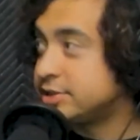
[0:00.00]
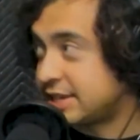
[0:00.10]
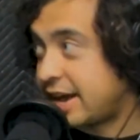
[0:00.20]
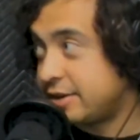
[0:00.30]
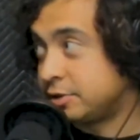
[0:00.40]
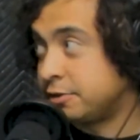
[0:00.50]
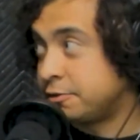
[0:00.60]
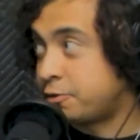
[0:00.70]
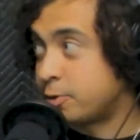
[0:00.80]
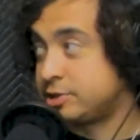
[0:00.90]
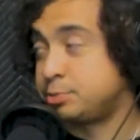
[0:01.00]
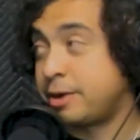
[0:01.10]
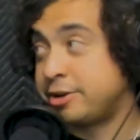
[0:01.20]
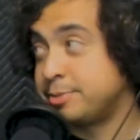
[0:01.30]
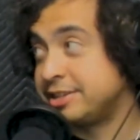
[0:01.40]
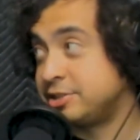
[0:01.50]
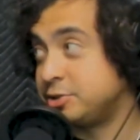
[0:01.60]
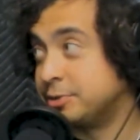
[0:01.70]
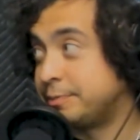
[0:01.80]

title for spider-man 2